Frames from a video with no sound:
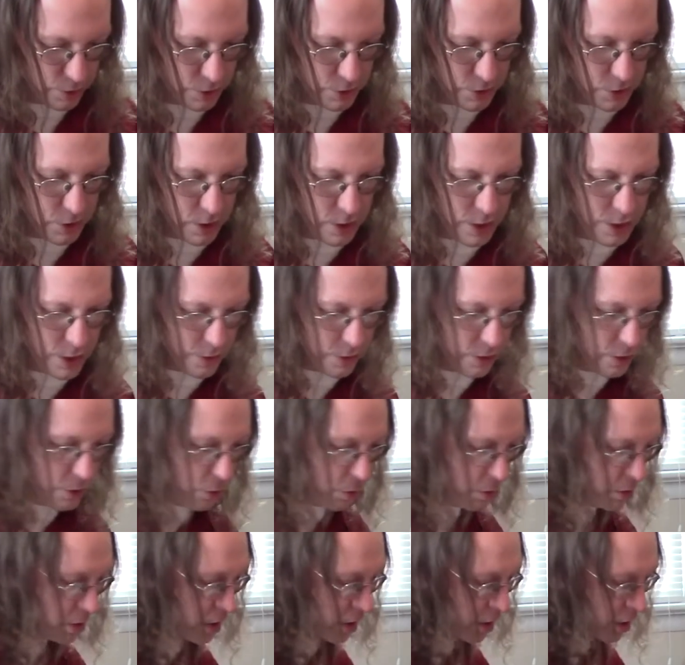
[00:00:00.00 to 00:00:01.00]
City, and the
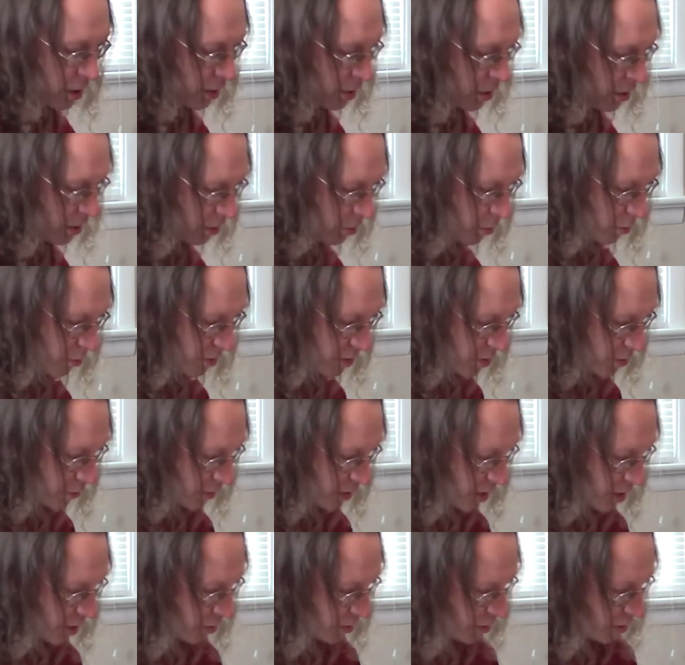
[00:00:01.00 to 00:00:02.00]
new can, and the new pitcher for
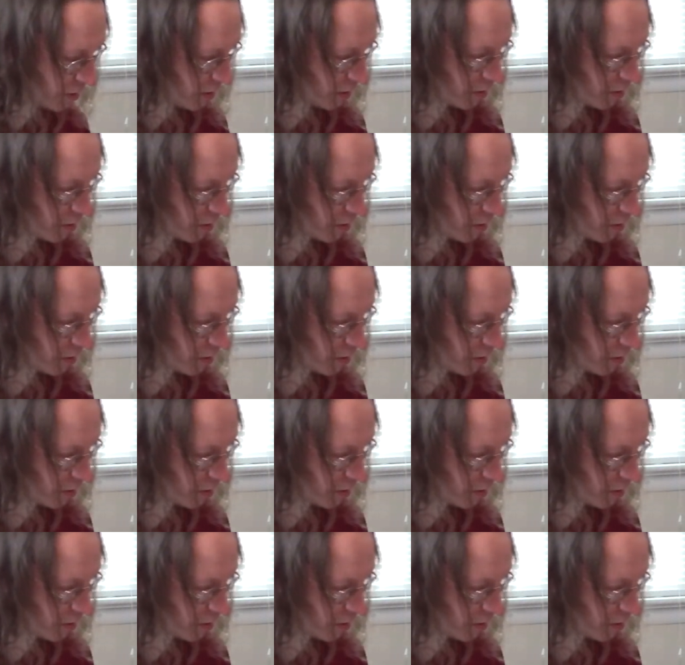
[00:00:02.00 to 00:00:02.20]
Kansas City